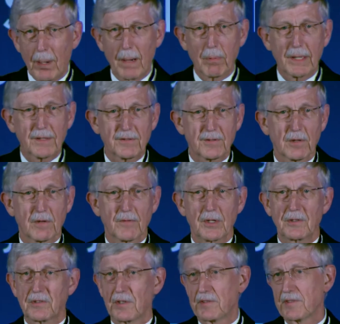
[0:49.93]
public
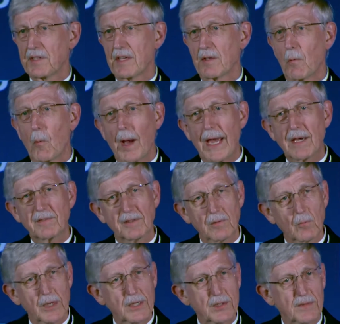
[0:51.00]
servant, to see the ways
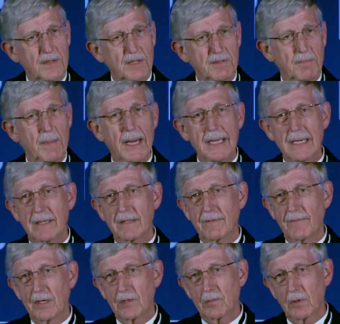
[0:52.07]
in which these many
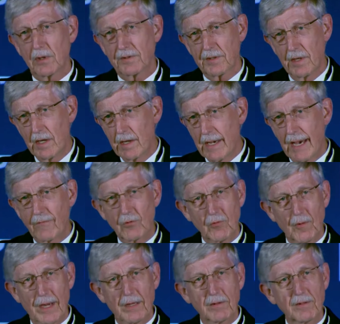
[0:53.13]
individuals have
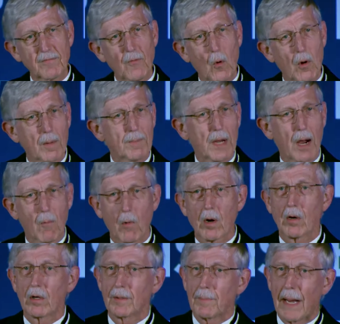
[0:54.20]
transformed our
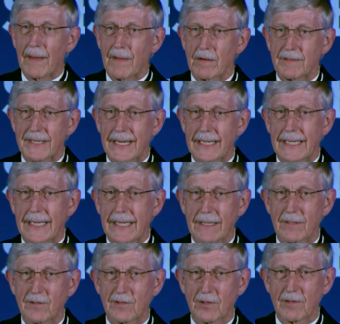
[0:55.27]
world by their
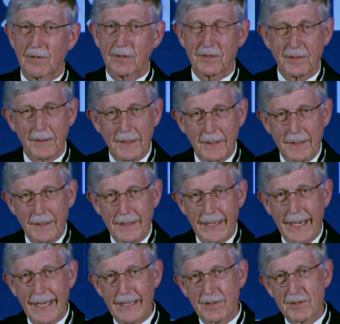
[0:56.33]
dedicated service.
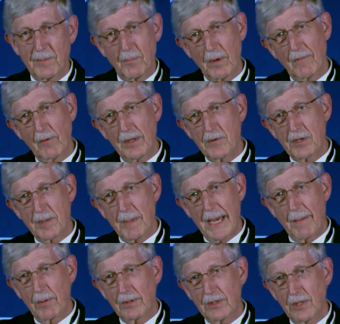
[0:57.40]
And it's a privilege to be
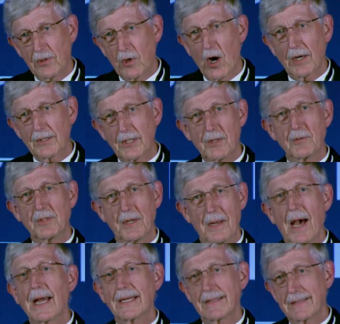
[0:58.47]
able to talk to you
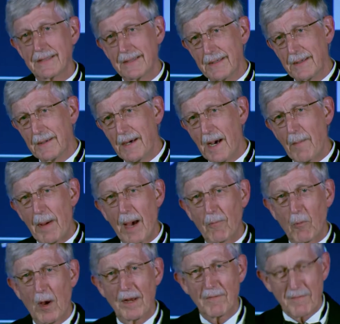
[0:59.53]
tonight about
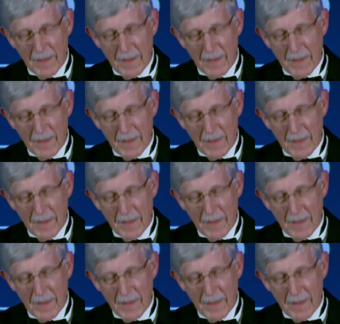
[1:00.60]
one of